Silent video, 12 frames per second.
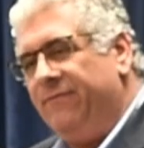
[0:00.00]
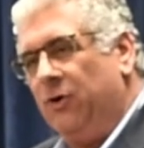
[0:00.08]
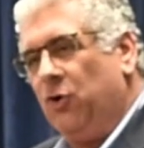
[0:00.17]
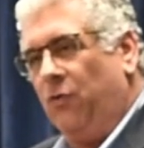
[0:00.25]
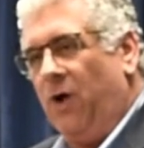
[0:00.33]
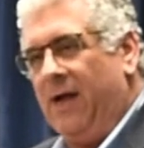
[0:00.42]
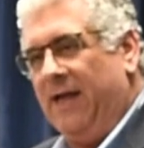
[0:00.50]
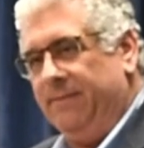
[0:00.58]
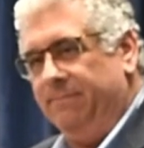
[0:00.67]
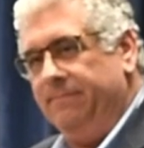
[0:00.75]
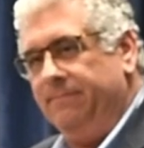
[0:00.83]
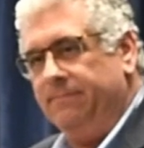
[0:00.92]
a
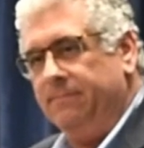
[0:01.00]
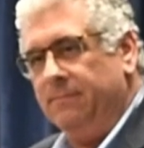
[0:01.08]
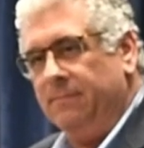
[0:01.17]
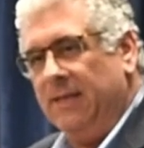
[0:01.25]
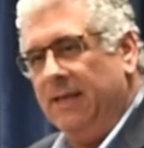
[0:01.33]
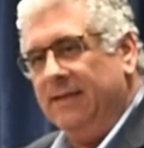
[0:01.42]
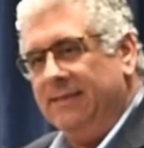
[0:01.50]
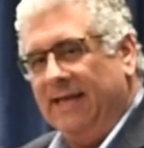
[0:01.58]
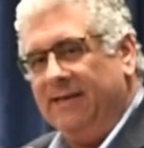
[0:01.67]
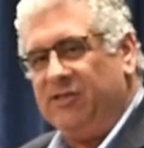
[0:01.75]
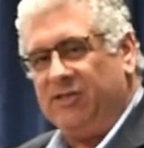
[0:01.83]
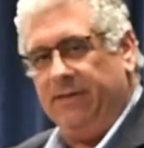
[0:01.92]
crime
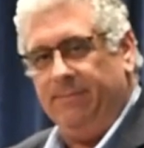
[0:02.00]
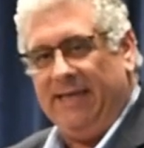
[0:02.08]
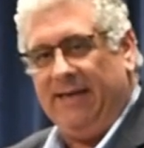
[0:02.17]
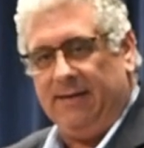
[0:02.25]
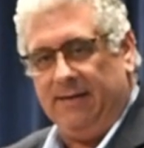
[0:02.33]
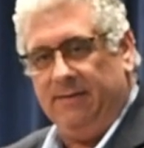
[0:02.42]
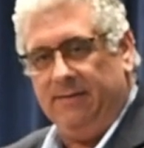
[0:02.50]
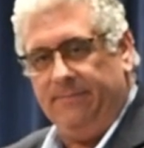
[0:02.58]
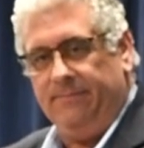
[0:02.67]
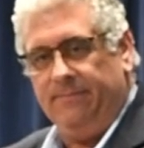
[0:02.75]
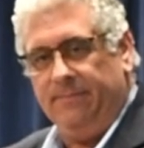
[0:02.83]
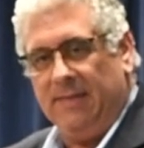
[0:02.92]
that is committed
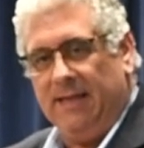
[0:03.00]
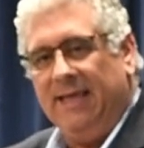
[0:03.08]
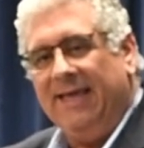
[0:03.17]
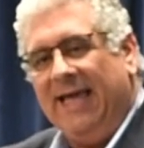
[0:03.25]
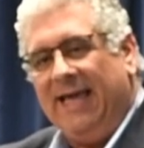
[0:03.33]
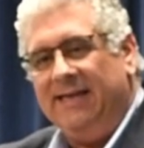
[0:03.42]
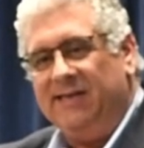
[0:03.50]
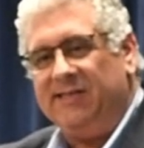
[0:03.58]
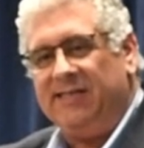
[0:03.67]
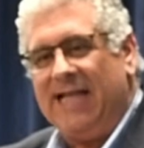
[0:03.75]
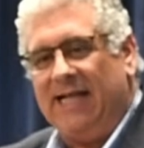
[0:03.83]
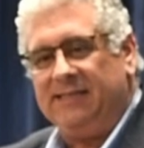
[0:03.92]
and it
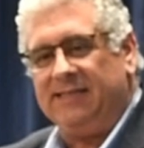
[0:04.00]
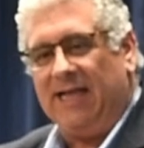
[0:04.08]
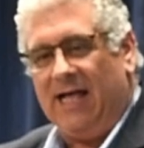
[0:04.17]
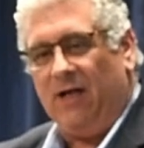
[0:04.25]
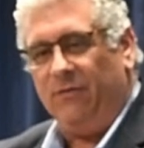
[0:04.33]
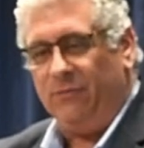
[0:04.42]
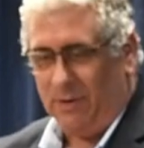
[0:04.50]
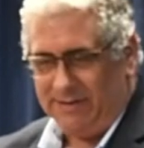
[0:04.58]
is not solved, well,